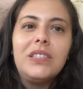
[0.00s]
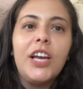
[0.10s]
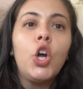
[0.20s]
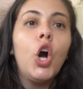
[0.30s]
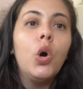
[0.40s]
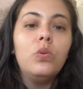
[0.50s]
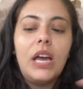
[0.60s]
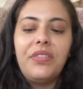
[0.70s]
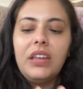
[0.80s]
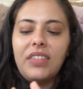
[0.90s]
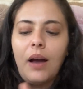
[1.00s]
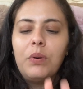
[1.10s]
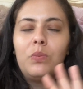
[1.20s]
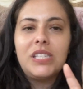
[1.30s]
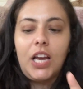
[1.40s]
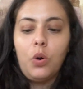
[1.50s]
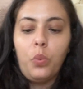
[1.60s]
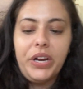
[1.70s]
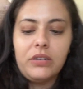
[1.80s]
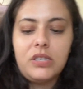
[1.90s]
Like, I think that one was like a
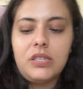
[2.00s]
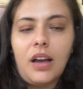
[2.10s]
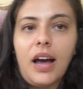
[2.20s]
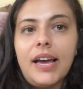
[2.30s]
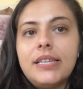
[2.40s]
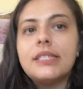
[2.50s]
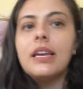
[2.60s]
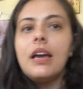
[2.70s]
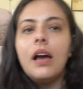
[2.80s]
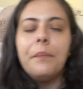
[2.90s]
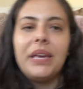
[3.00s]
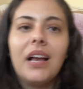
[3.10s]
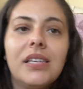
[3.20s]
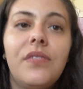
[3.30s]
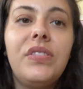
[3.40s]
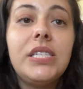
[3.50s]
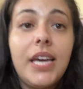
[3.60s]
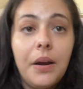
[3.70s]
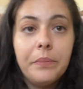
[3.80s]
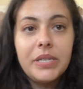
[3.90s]
weird size because of the
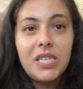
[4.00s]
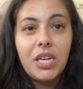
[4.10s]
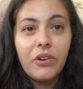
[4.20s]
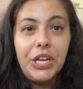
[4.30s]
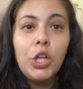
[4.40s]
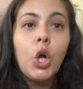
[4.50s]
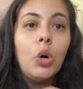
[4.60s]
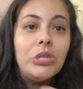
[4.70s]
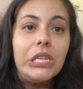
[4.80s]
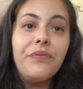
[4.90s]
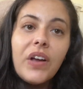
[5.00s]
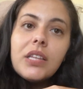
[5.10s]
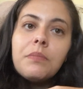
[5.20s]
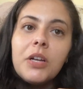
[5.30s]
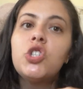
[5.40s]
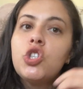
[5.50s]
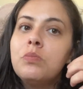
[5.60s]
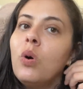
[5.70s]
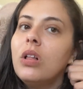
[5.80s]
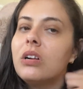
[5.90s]
denim material. Cozy felt much
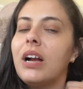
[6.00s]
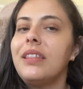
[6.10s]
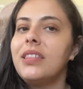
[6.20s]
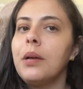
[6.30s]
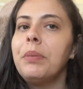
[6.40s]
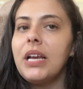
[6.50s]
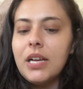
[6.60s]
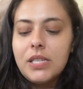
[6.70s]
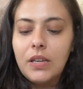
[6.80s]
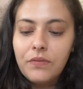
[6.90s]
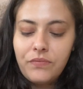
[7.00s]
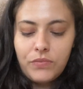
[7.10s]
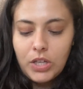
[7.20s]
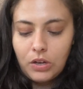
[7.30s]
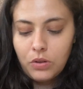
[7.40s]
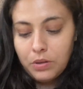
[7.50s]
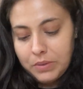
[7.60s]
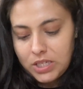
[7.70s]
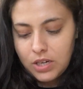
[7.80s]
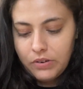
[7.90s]
smaller, I think, because of the
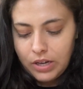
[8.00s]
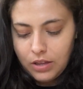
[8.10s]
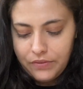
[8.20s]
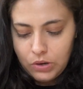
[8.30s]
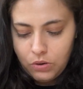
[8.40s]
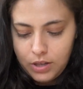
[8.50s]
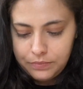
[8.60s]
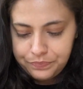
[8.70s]
material of it all.